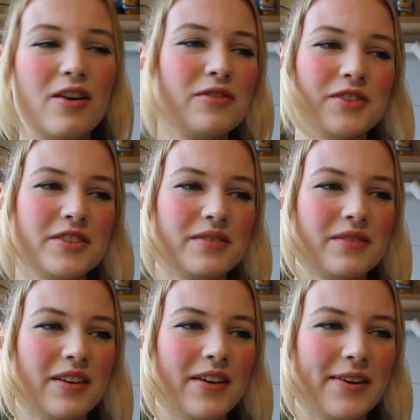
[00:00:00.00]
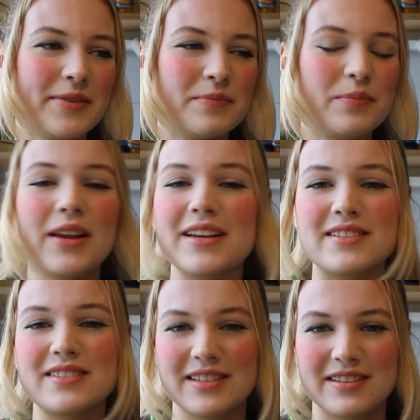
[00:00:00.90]
often
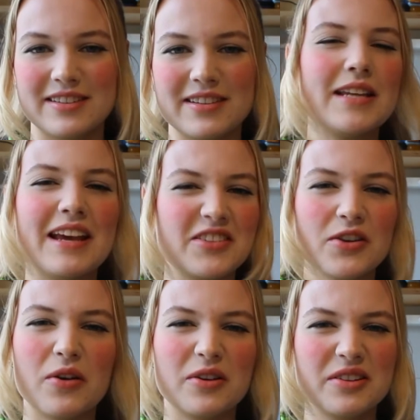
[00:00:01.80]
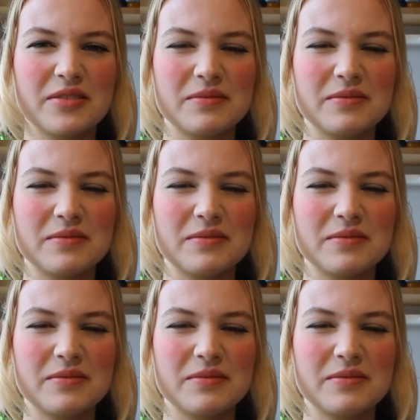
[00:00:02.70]
placed in this TikTok